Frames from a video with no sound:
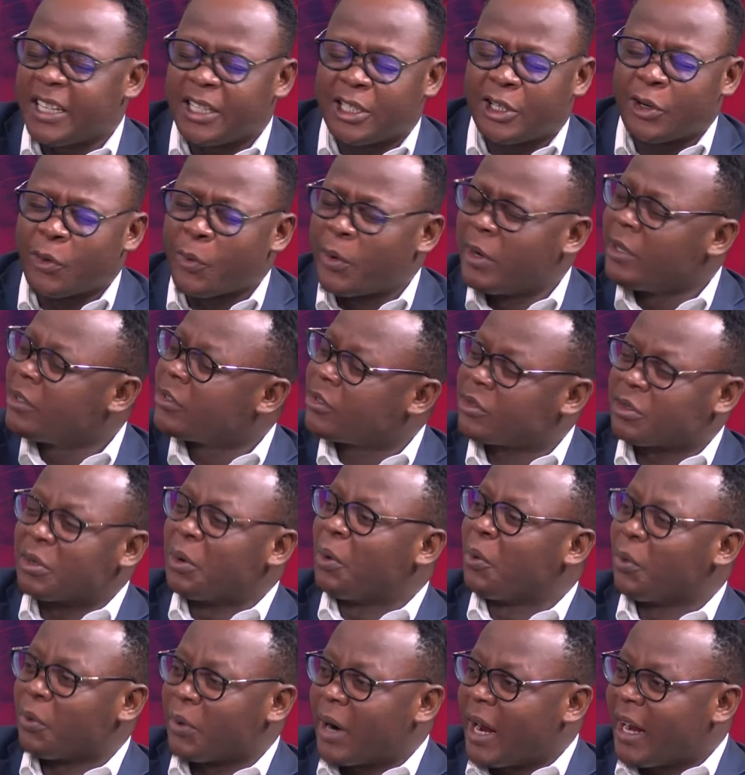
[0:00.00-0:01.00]
doing
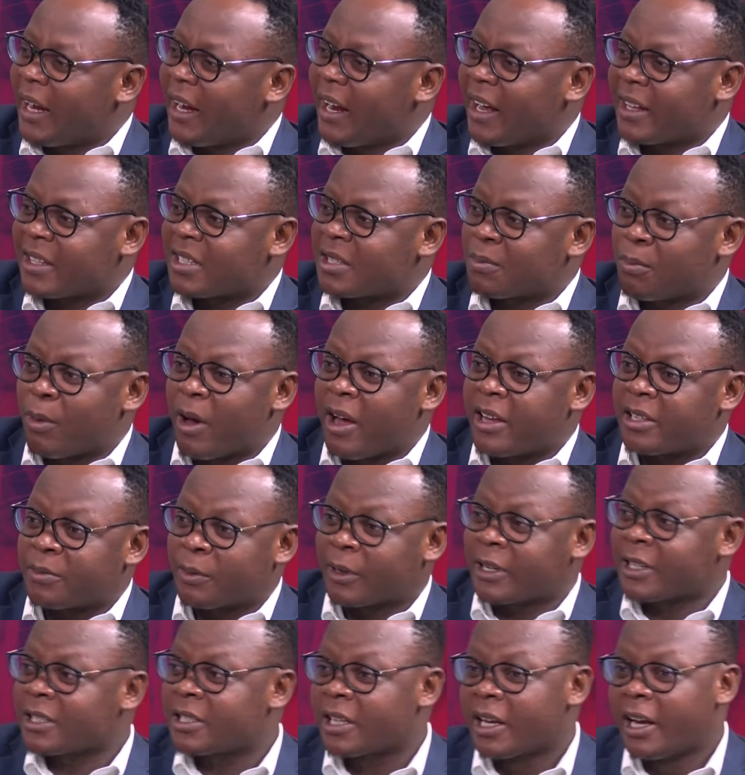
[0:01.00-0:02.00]
so right at Spurs?
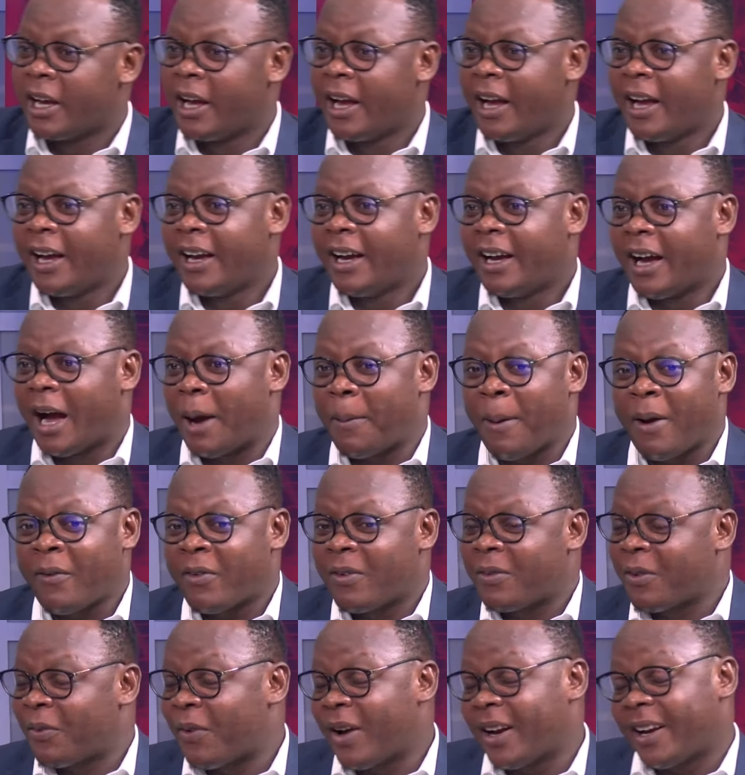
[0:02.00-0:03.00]
Because apart
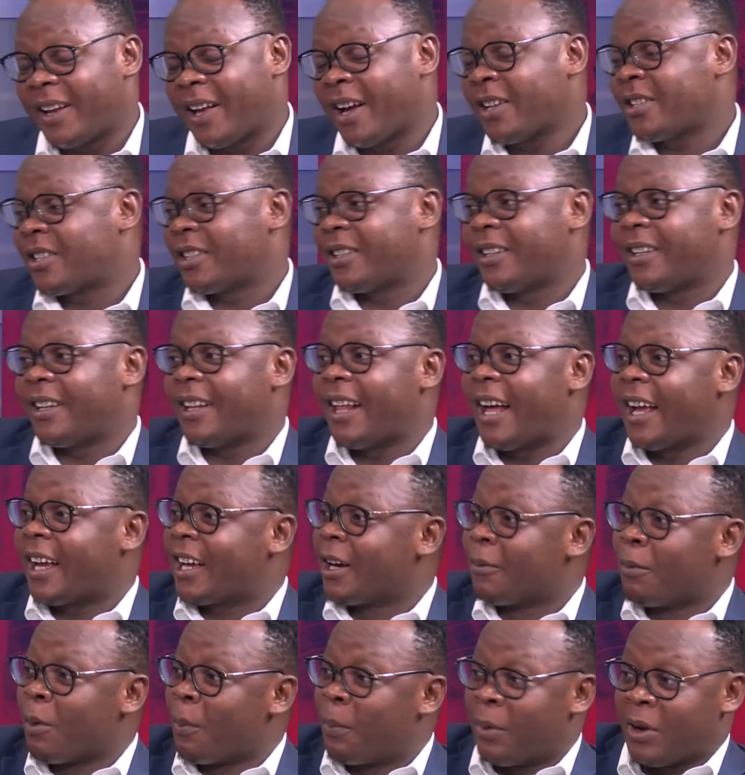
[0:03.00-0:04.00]
from the fact that he has a
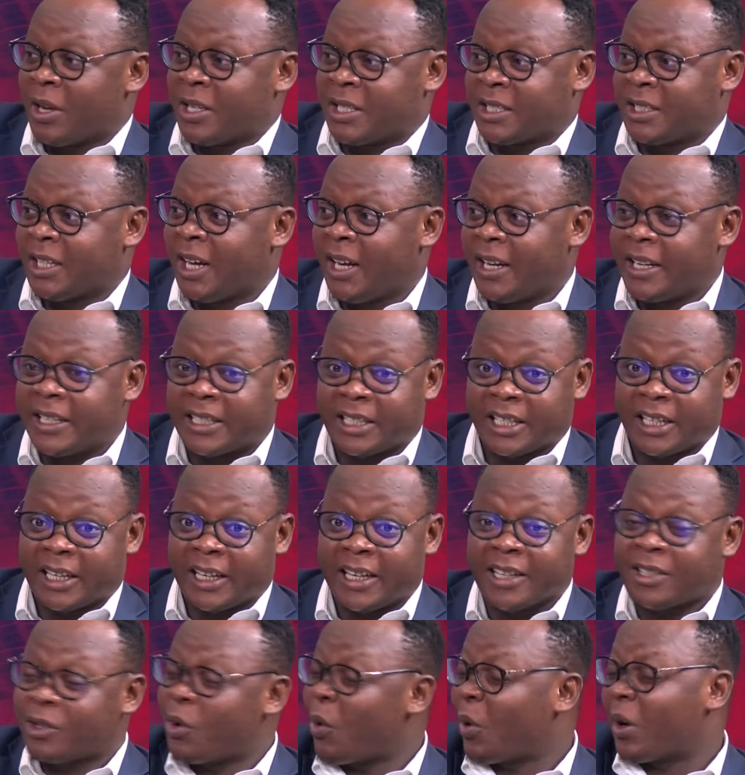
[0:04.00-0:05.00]
likable personality,
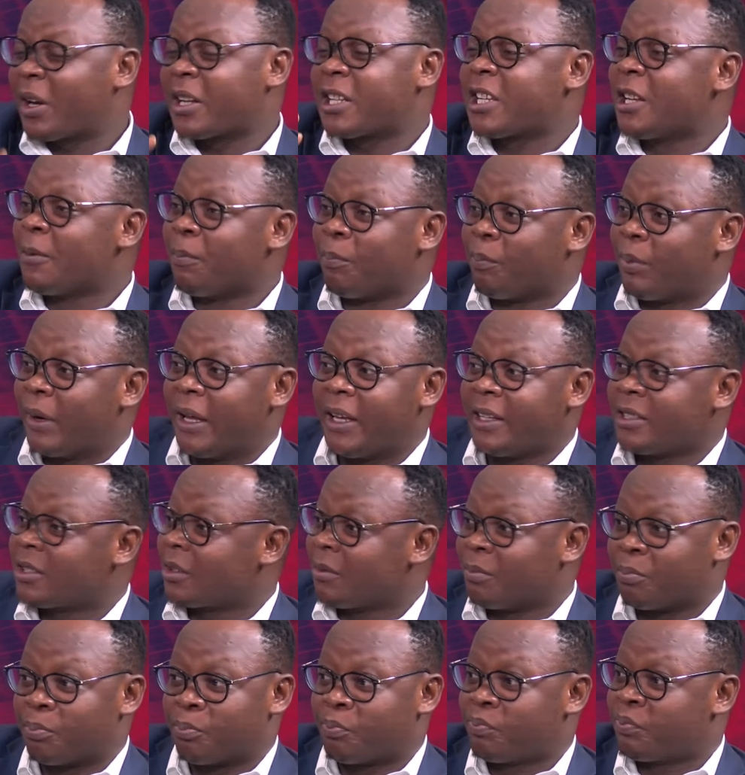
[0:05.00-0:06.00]
he's got the team playing
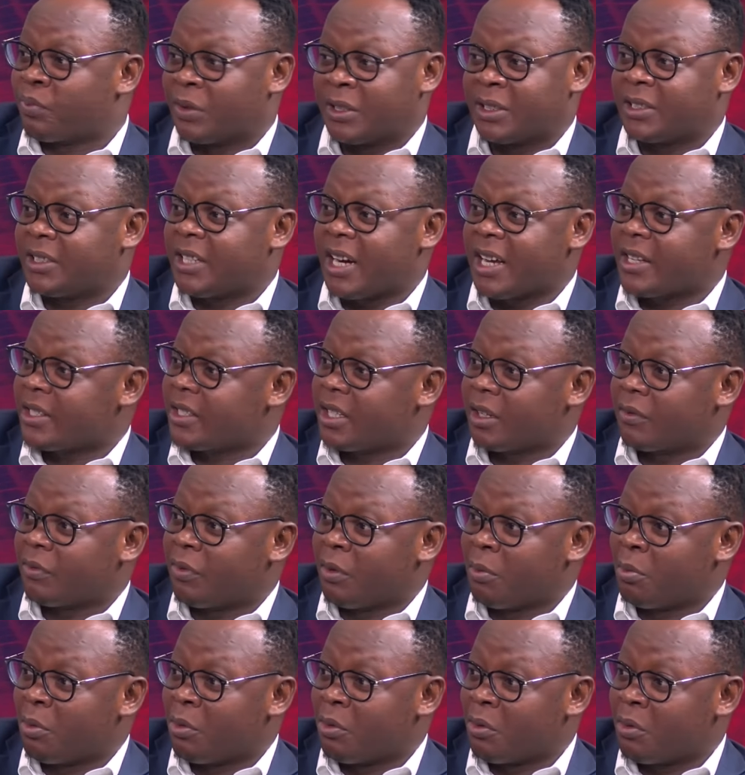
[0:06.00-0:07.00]
some fantastic
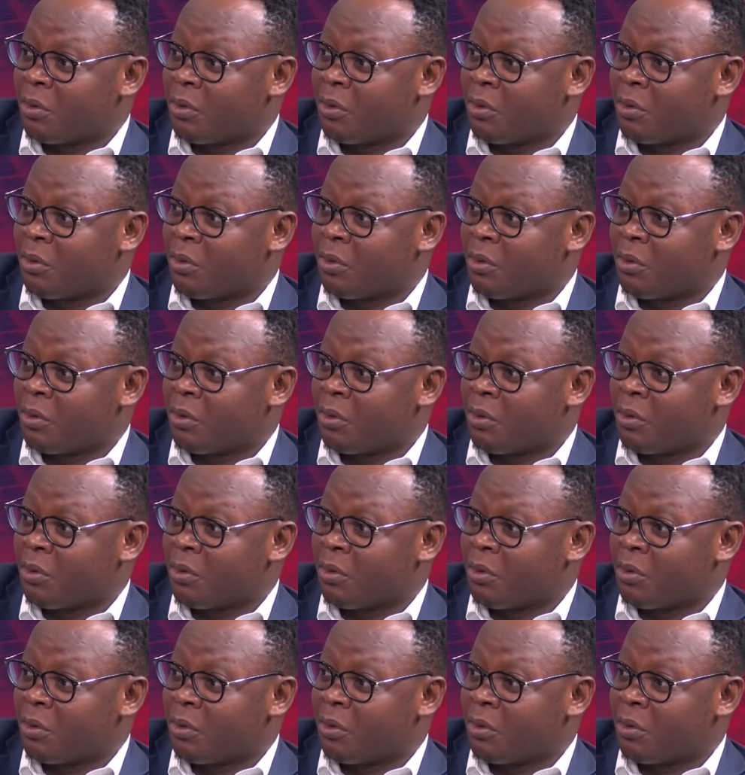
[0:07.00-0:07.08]
football.